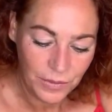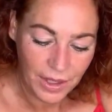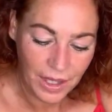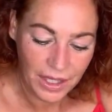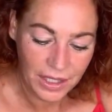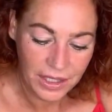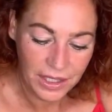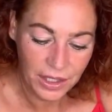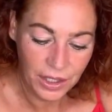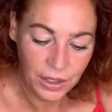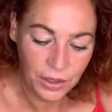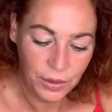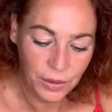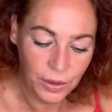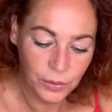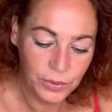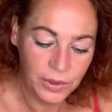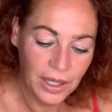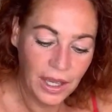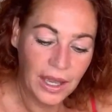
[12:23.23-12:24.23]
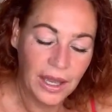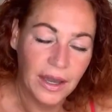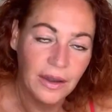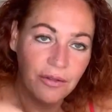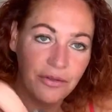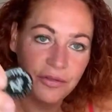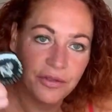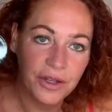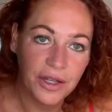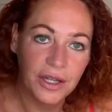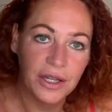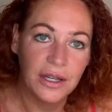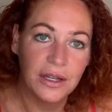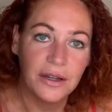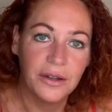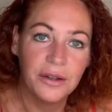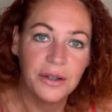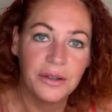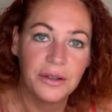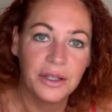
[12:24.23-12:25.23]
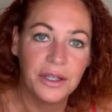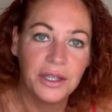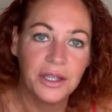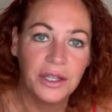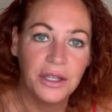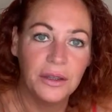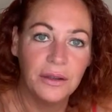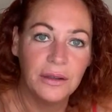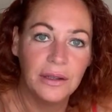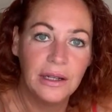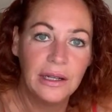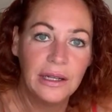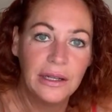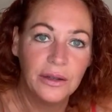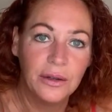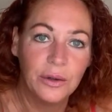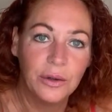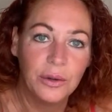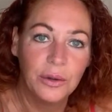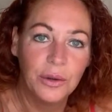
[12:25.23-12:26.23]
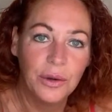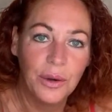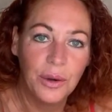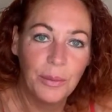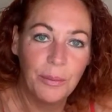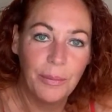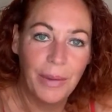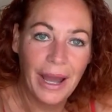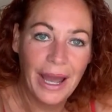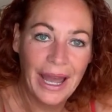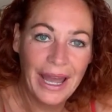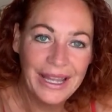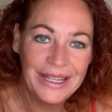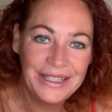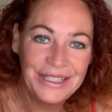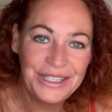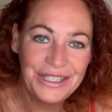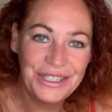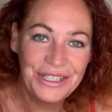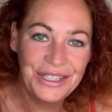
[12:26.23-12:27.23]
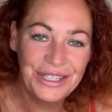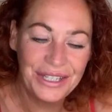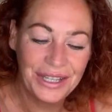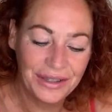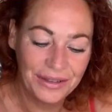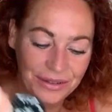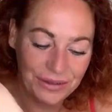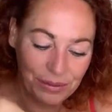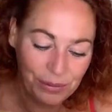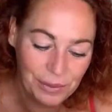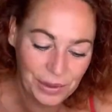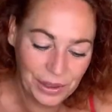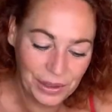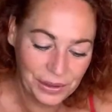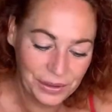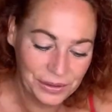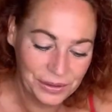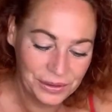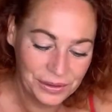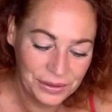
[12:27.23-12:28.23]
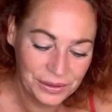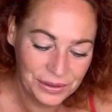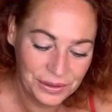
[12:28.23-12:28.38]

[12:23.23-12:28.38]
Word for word: anywho, we have a cute little badge as well,